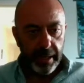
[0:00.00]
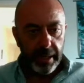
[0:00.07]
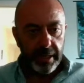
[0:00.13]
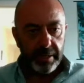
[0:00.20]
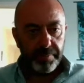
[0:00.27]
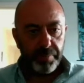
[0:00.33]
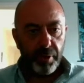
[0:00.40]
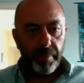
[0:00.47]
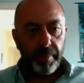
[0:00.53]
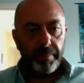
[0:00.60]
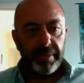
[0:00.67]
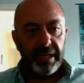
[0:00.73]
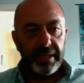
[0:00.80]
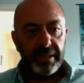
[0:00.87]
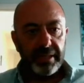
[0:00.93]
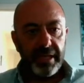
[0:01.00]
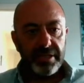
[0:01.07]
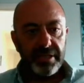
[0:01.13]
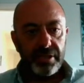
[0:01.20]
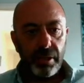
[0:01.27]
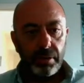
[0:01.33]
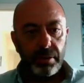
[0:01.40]
It probably
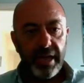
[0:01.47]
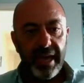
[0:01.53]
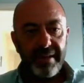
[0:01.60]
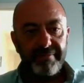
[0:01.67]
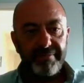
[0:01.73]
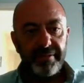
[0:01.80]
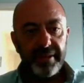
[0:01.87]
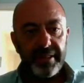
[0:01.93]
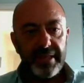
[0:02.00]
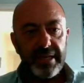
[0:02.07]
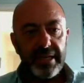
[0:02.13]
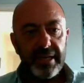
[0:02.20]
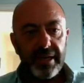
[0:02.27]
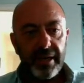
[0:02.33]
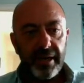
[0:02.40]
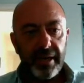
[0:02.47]
does not have the